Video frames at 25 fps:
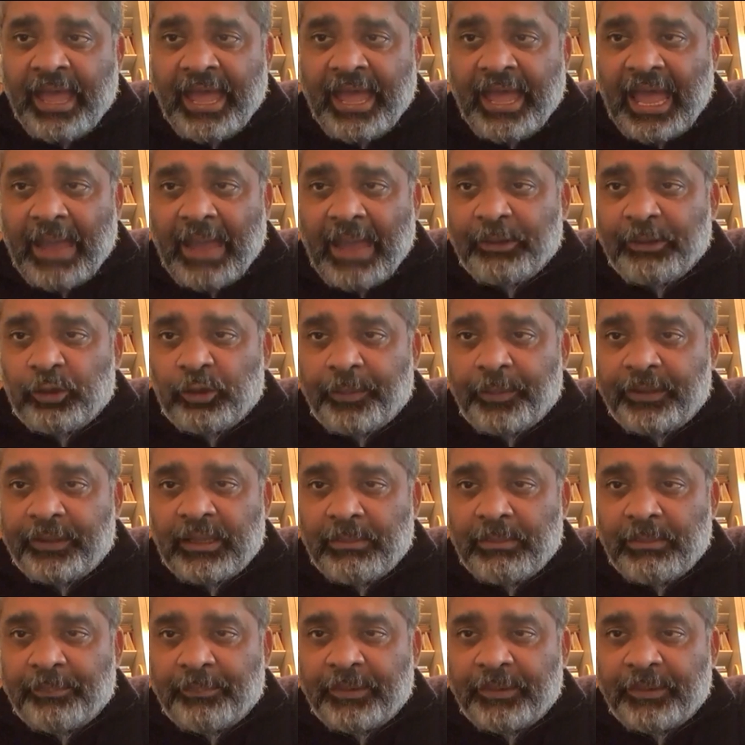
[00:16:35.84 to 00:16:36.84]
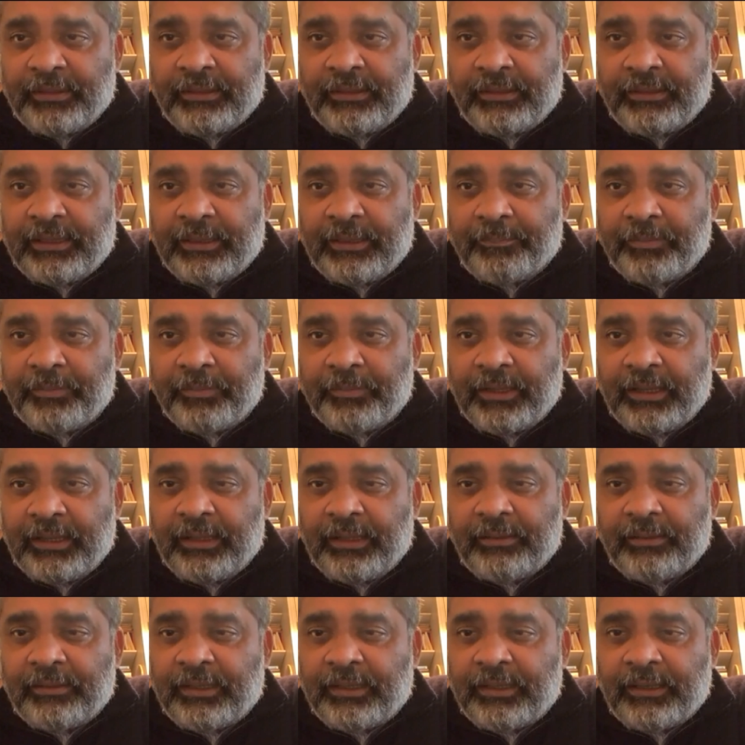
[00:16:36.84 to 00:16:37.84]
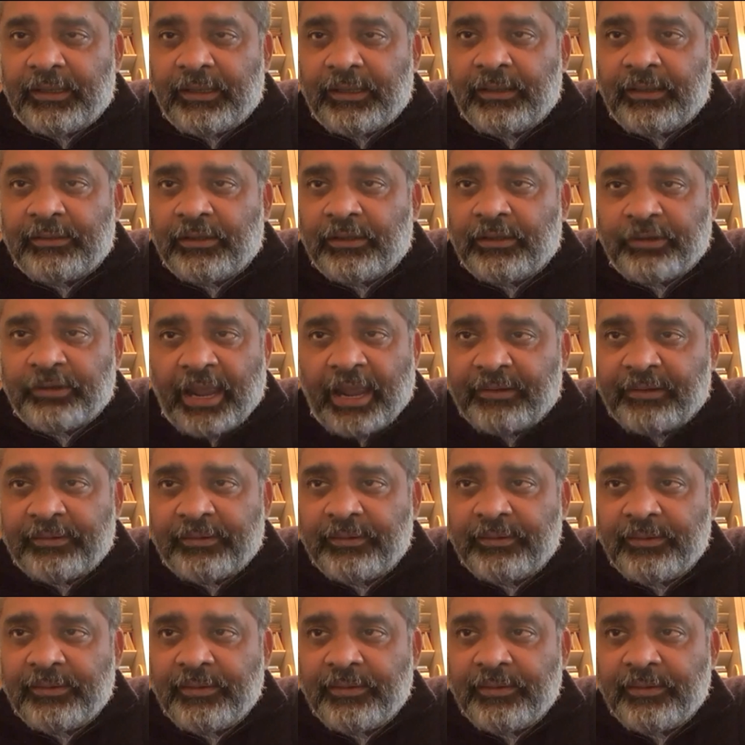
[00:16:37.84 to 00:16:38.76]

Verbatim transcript: happy to pick them up in the, in the, in the chat.